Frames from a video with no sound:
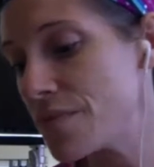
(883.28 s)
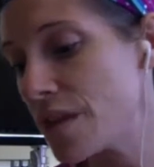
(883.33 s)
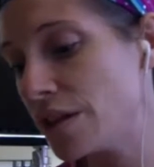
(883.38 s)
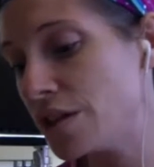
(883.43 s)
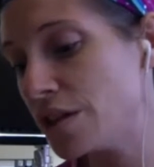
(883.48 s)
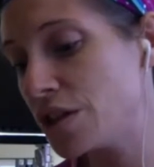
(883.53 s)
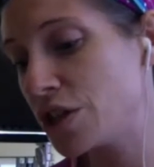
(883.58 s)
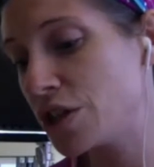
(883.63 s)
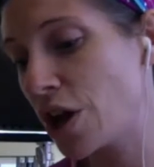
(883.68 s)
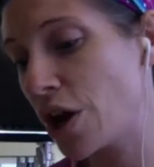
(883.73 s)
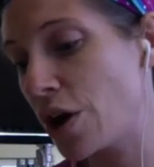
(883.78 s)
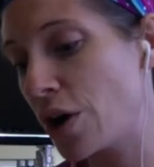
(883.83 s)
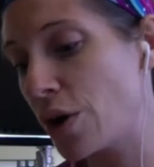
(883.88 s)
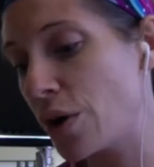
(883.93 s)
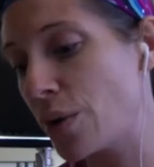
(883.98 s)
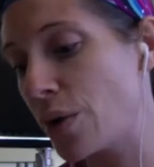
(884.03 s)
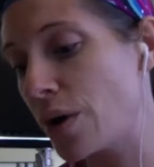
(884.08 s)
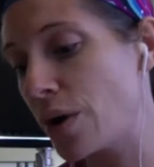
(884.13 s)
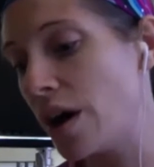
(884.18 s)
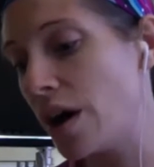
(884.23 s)

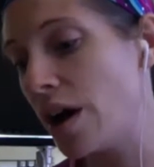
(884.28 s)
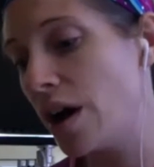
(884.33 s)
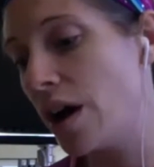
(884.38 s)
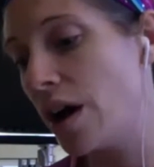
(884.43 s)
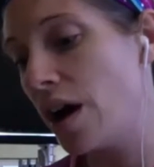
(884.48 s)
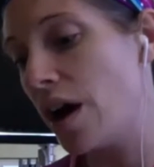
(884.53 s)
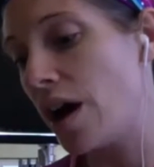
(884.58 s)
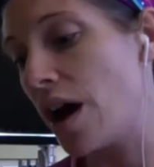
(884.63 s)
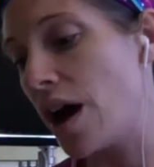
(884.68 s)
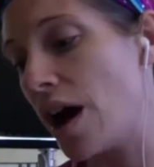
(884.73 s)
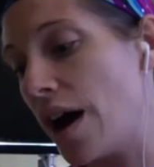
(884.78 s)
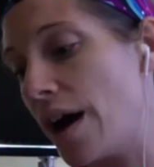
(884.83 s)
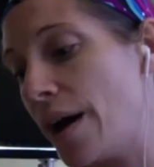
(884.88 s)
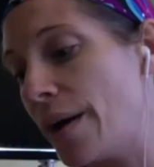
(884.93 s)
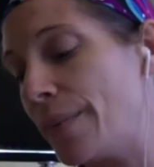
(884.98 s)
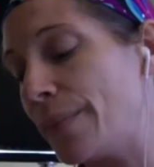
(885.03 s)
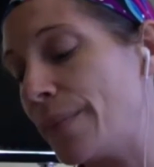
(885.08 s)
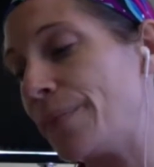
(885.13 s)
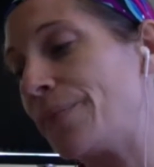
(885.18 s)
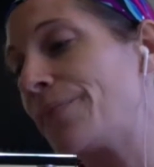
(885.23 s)
So
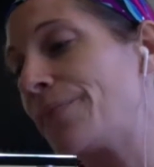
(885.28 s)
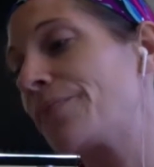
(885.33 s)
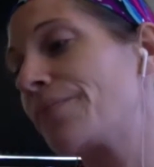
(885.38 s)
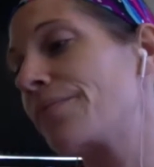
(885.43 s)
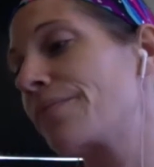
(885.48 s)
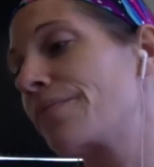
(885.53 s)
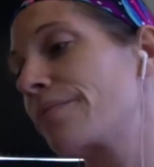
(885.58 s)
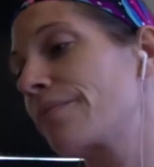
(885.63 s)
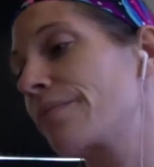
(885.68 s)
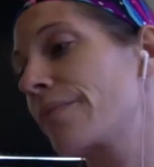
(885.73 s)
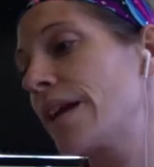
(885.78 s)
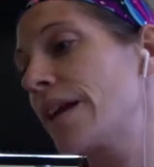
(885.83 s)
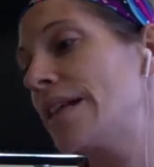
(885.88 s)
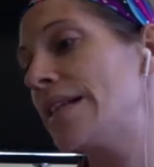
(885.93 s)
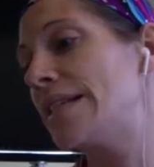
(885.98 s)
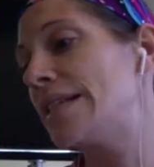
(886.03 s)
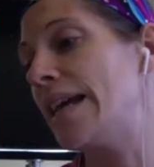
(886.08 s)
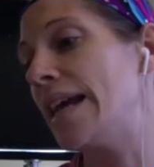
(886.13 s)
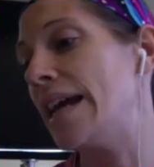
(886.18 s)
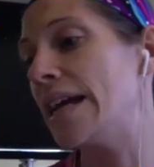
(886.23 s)

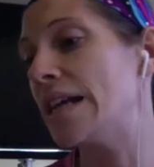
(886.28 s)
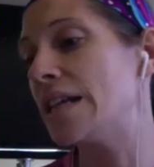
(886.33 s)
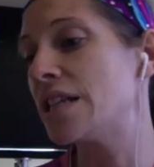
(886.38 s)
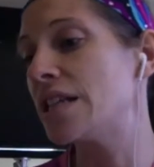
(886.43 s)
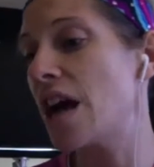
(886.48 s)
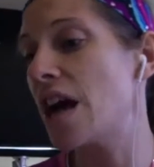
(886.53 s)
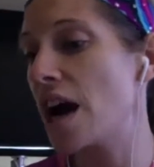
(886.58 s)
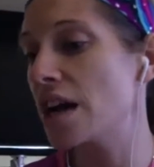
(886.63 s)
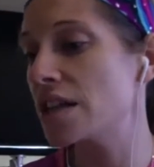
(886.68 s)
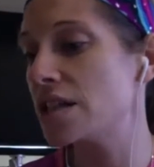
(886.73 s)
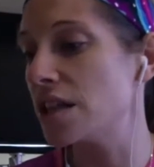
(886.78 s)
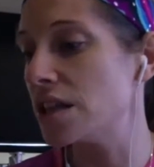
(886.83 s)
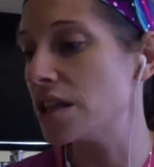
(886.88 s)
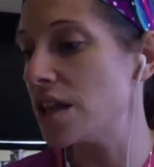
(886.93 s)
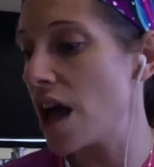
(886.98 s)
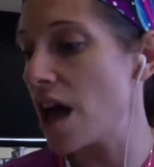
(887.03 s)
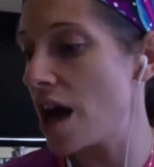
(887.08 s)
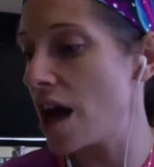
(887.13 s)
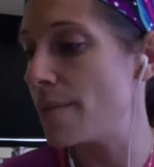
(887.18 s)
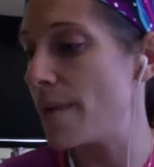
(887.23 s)
let's see. He talked a
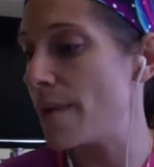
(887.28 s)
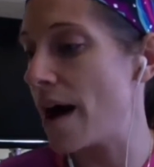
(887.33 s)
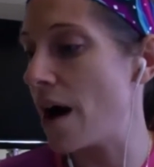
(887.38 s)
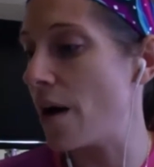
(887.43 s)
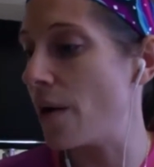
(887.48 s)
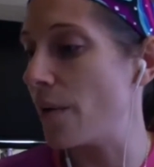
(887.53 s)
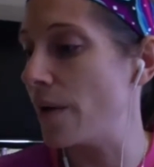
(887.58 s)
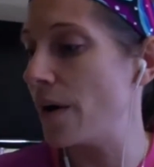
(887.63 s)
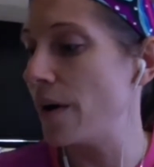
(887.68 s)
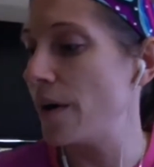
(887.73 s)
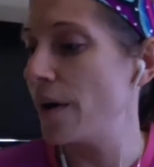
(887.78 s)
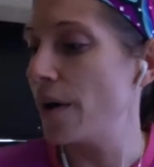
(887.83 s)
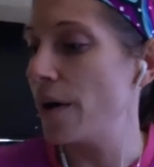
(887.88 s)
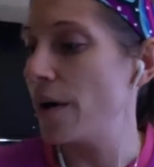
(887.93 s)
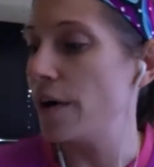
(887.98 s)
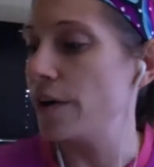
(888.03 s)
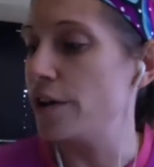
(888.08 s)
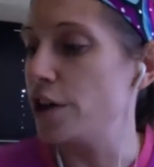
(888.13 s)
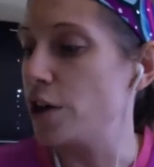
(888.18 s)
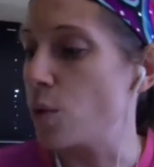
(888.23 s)
lot about
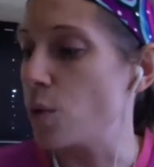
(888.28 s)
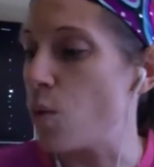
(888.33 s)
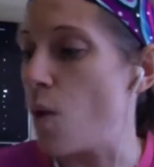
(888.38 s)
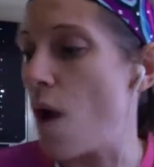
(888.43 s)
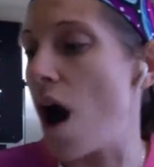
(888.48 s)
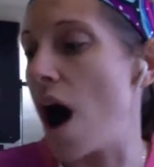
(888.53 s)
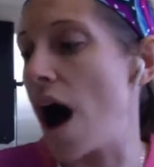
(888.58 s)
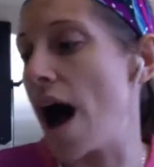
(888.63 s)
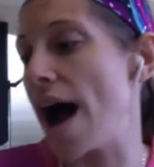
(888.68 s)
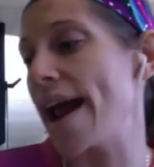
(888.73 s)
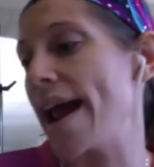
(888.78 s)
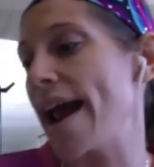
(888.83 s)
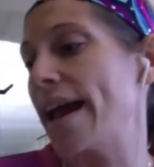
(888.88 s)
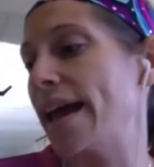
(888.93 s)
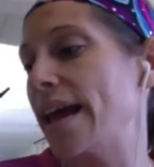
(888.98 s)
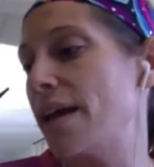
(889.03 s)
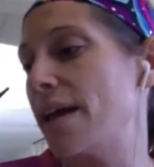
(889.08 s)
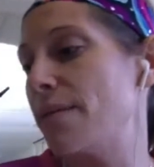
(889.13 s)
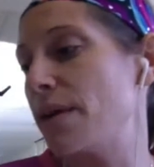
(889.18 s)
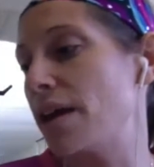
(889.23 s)
your why and
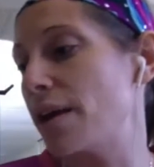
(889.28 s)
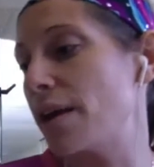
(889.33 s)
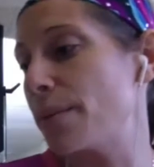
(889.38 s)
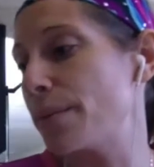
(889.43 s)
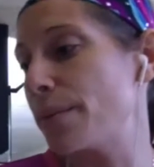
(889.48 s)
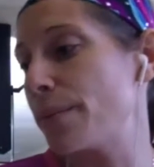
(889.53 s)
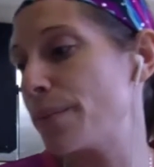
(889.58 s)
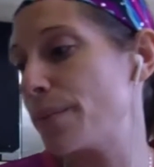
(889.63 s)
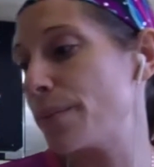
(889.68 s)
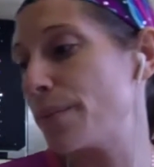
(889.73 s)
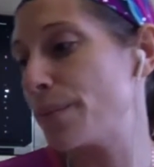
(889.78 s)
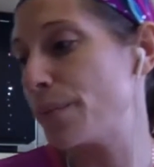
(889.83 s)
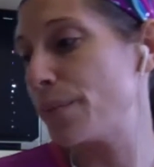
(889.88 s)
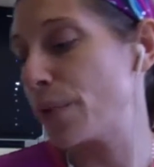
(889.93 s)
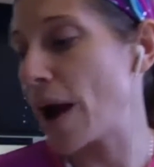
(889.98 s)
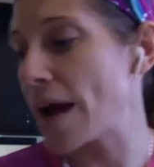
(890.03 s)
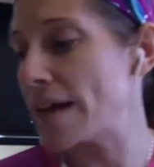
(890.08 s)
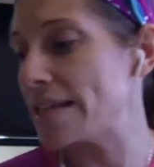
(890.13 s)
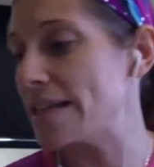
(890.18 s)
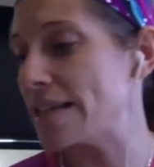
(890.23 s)
keeping it
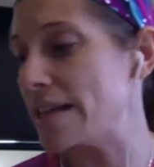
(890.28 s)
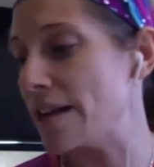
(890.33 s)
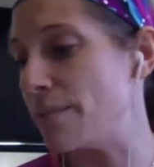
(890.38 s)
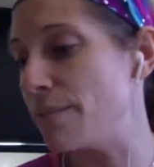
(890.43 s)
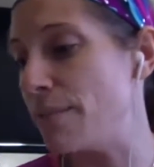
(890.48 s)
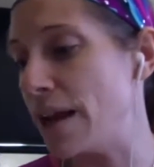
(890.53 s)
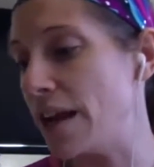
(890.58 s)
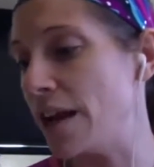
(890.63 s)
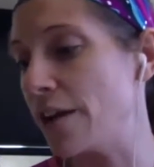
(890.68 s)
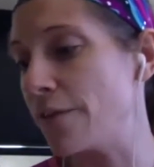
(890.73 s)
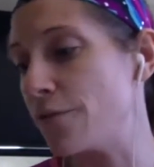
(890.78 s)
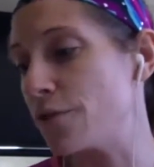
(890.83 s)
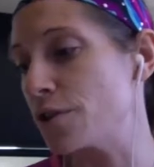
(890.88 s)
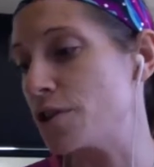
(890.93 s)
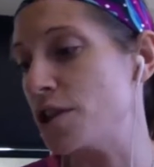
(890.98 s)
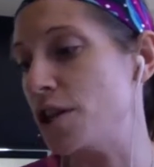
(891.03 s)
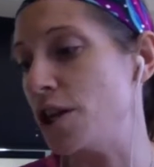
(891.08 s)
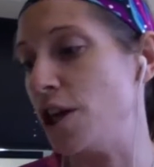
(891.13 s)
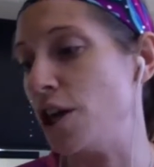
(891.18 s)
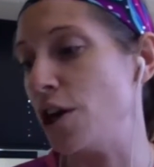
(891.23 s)
present and meaningful
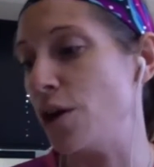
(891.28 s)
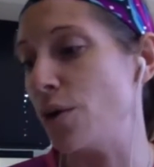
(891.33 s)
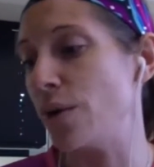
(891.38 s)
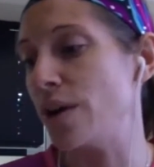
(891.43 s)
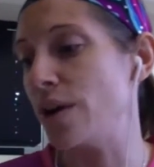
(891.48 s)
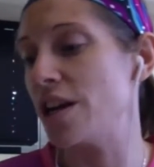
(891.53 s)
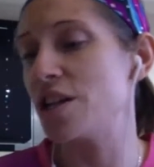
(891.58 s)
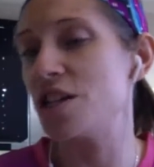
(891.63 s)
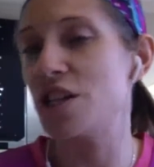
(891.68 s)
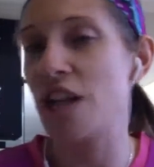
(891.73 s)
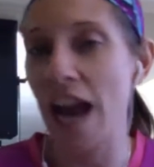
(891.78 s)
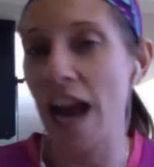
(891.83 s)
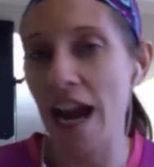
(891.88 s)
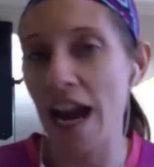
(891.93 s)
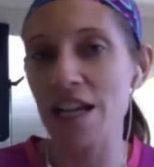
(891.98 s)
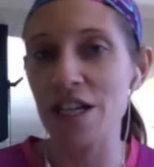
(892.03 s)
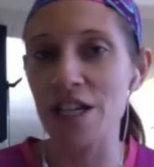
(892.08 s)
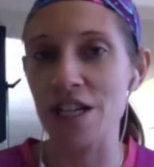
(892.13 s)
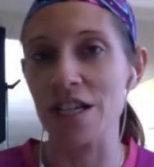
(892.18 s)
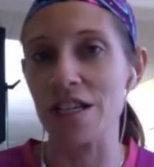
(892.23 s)
to you, and it
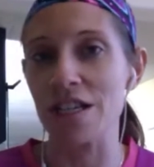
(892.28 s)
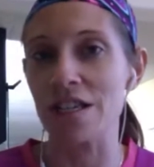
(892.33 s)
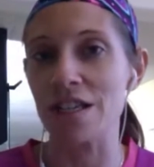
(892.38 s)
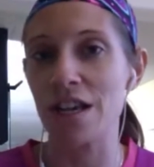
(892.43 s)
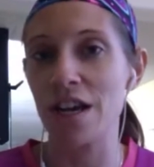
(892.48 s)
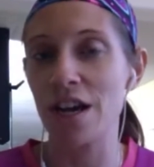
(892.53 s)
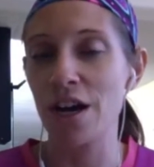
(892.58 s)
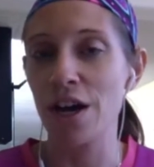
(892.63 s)
changes.